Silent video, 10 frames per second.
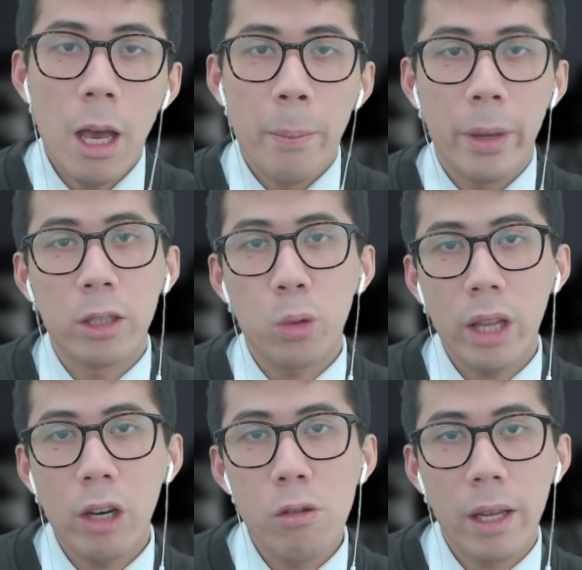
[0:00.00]
Because what
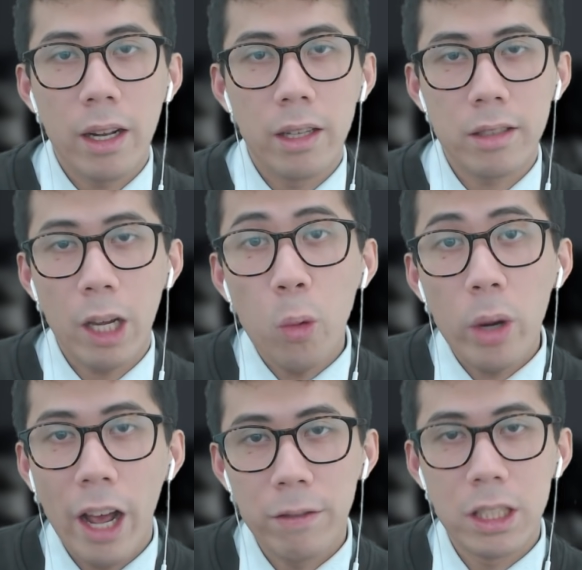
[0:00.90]
that will mean is they will
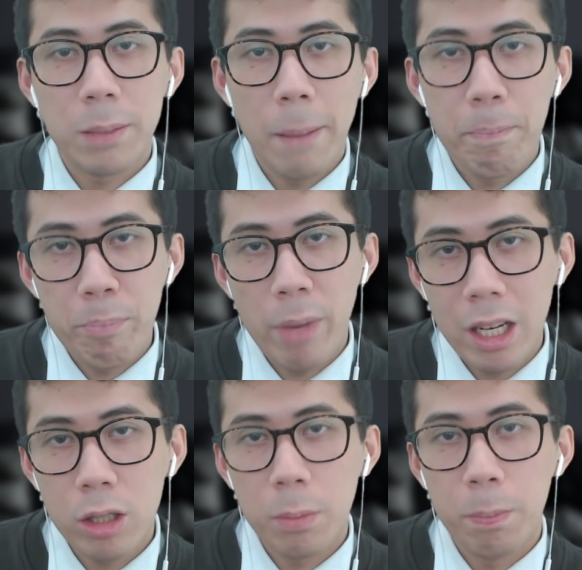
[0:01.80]
have to spend
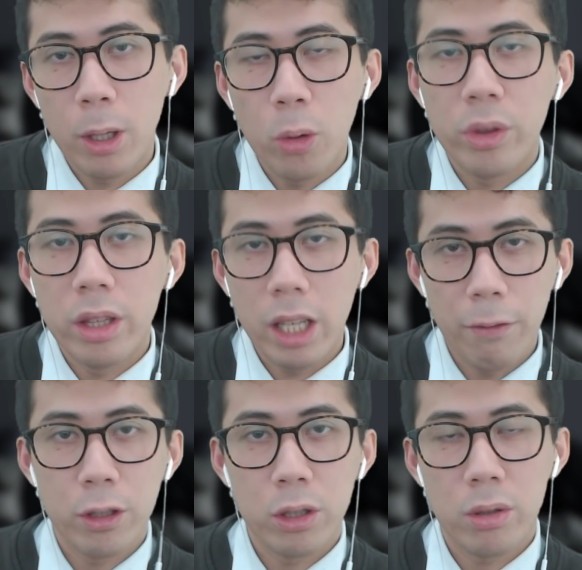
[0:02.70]
money to build the
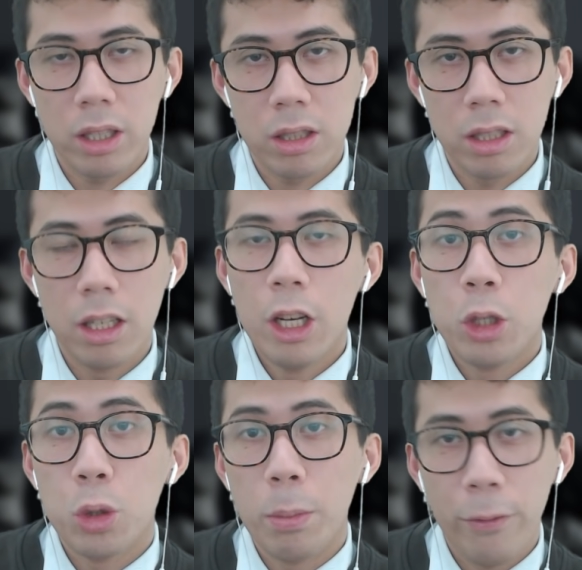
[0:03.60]
infrastructure
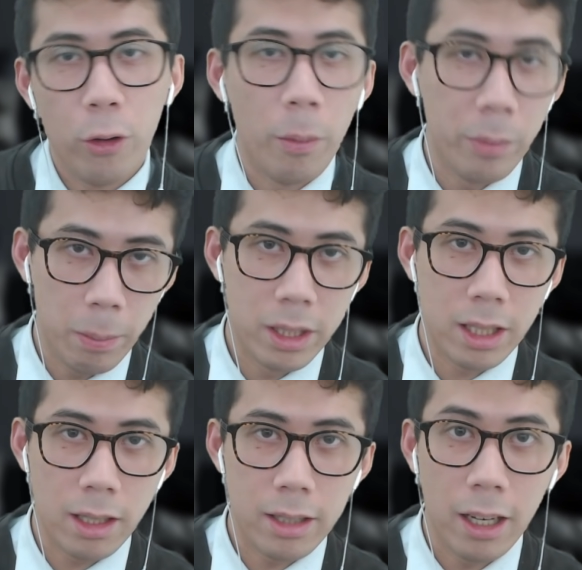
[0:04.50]
to perform their
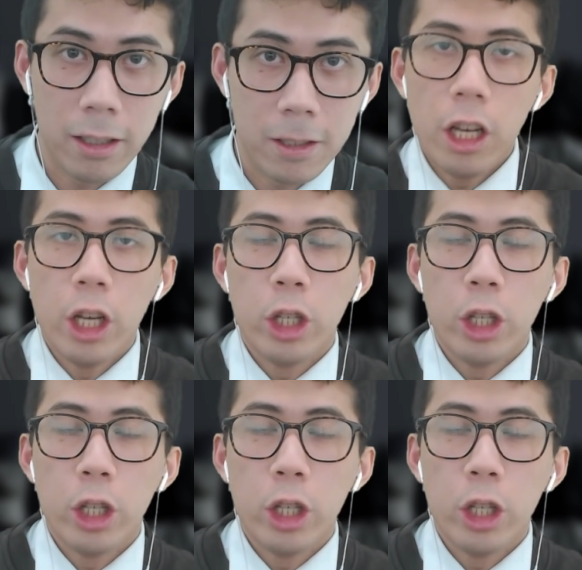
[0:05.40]
particular task.